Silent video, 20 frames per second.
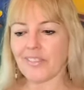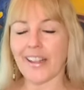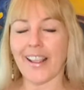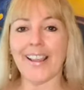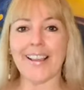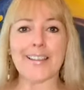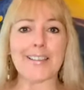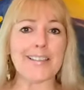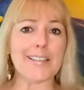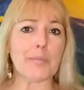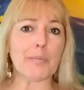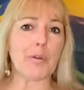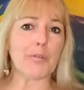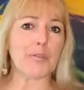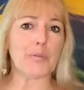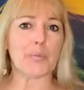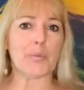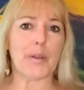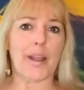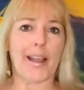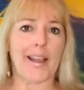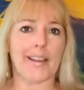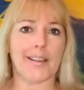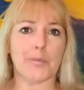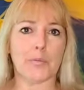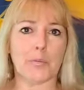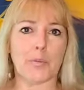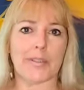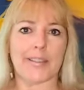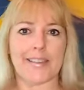And some of them
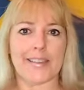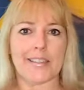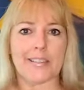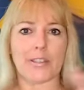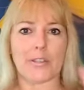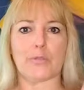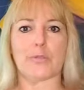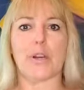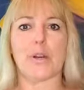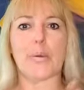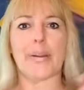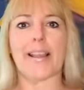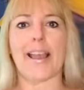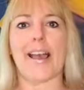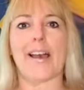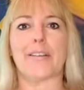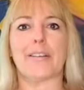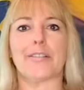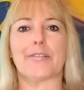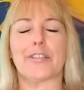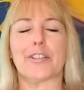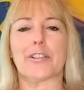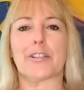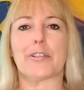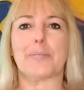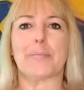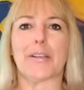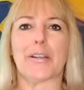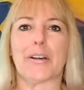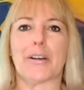had plants growing out of
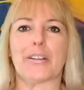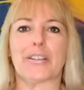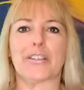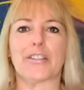them and all.